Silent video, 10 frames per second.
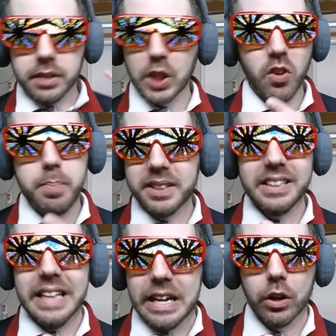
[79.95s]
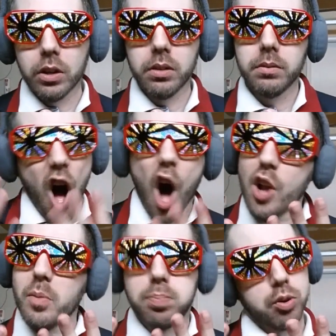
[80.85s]
son of a biscuit eater,
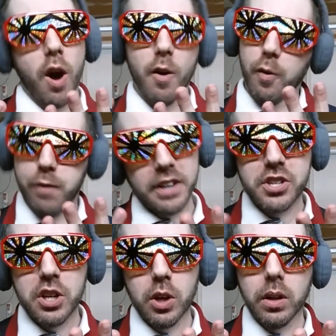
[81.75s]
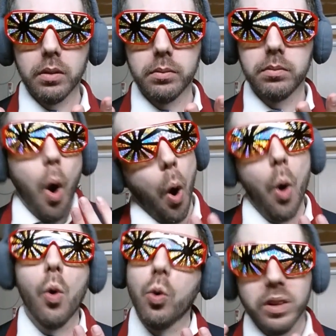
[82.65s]
unprofessional,
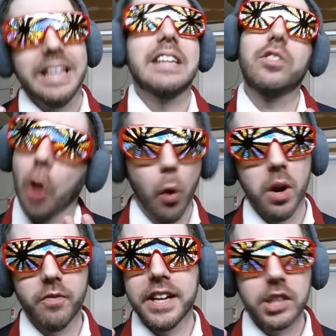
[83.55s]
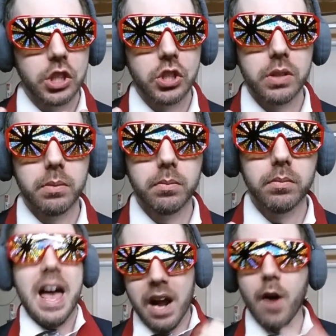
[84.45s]
holy tuna fish,
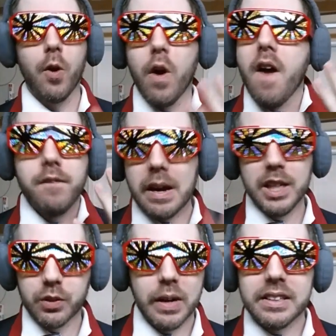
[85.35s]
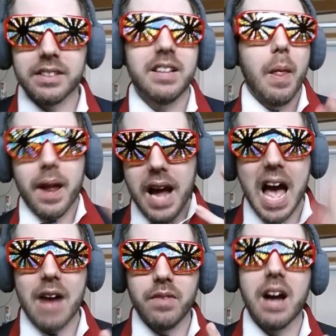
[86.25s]
and other various phrases that I
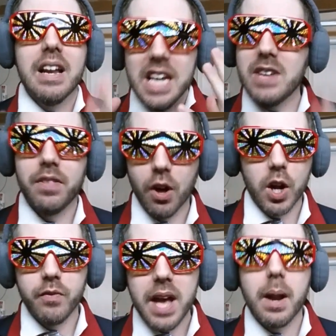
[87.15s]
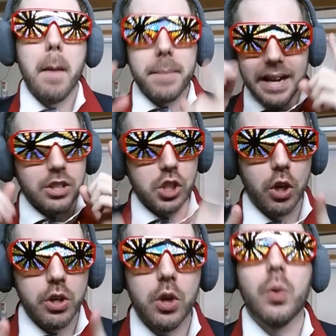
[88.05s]
have not even thought of yet, but I
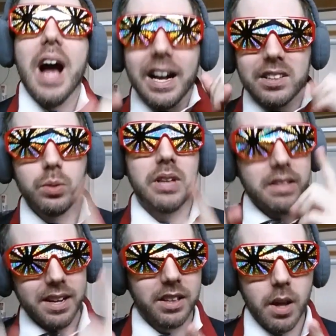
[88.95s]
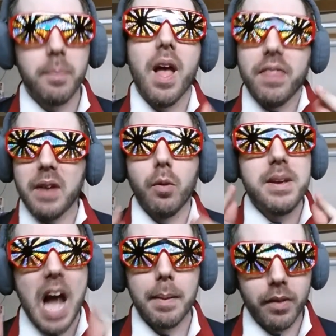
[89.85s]
assure you, as soon as I think of them, they will
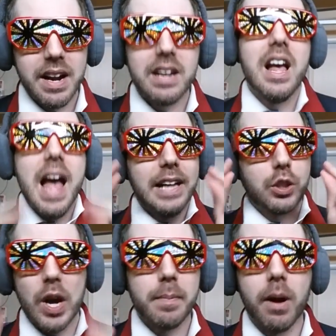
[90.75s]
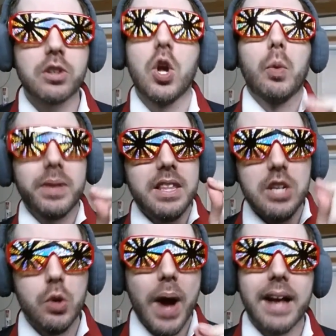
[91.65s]
be copyrighted and trademarked with the
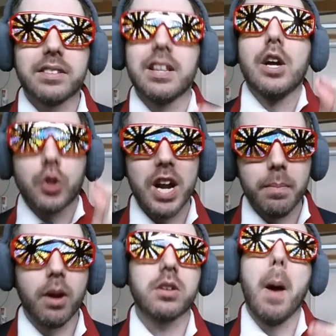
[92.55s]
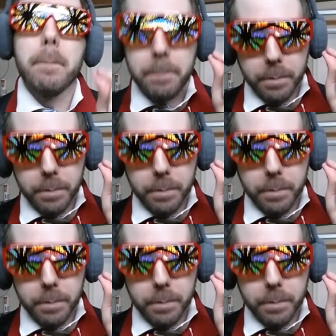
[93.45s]
U.S. Trademark